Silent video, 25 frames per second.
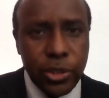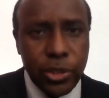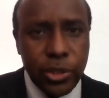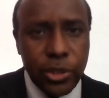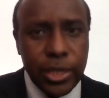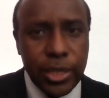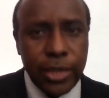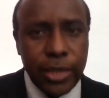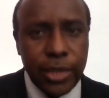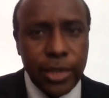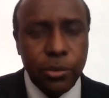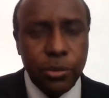
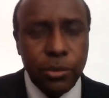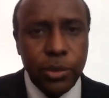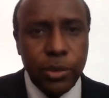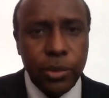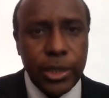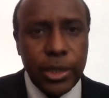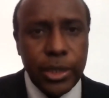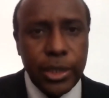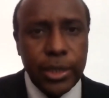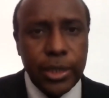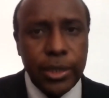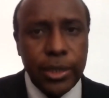that would
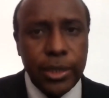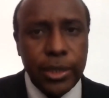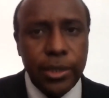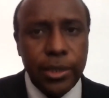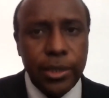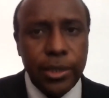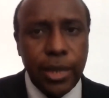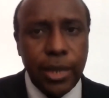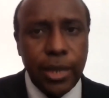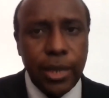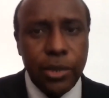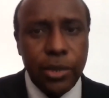be
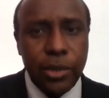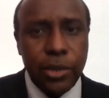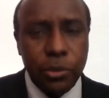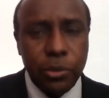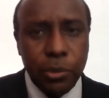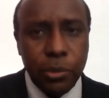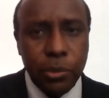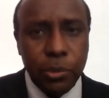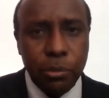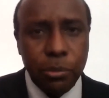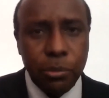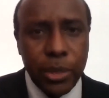
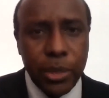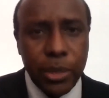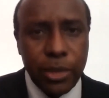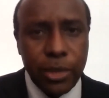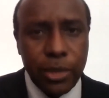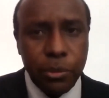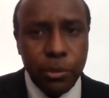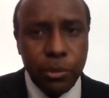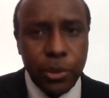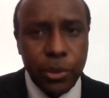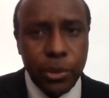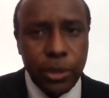
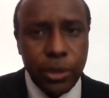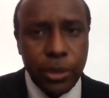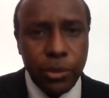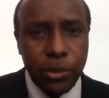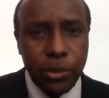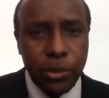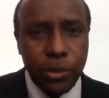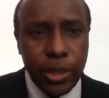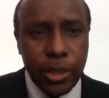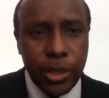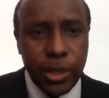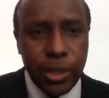attributed
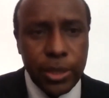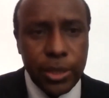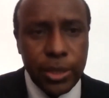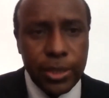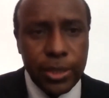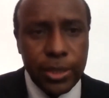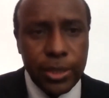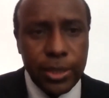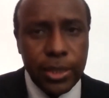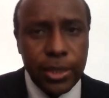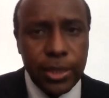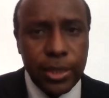to
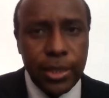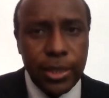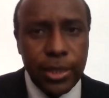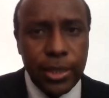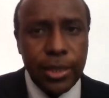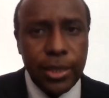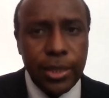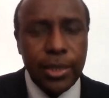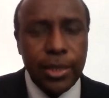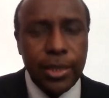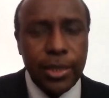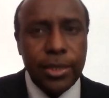this
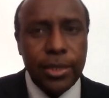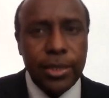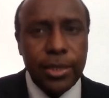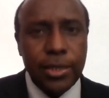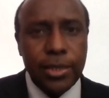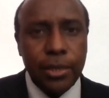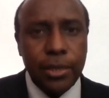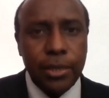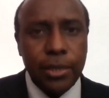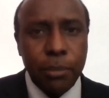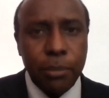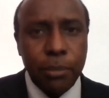
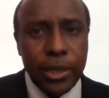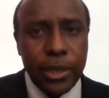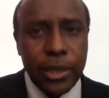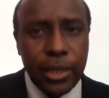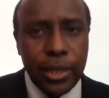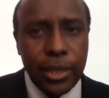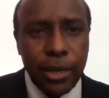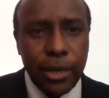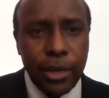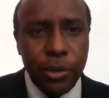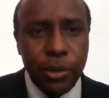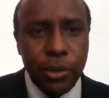is
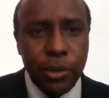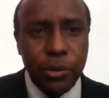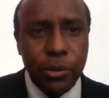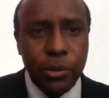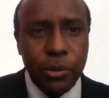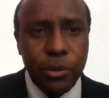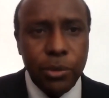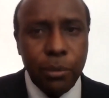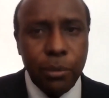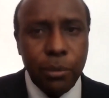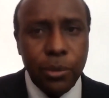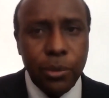particularly when we
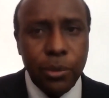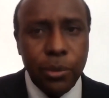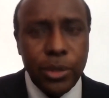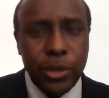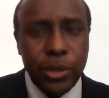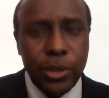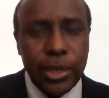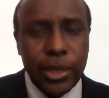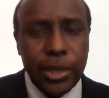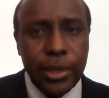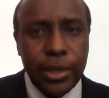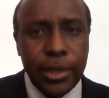talk about